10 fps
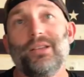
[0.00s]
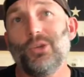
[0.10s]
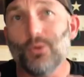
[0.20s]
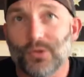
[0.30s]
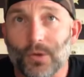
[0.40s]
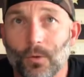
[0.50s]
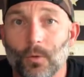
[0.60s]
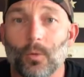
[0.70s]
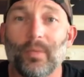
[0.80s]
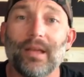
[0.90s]

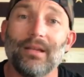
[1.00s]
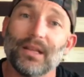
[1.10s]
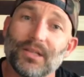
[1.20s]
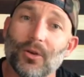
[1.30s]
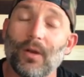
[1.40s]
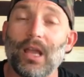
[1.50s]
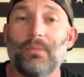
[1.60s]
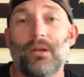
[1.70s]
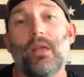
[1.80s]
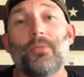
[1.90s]
YouTube and
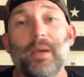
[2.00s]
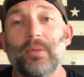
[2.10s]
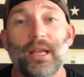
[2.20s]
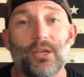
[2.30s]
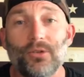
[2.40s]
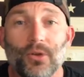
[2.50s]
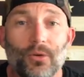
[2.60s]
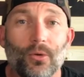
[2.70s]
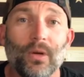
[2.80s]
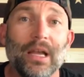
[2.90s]
Instagram and other people let you
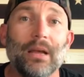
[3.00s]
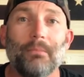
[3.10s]
do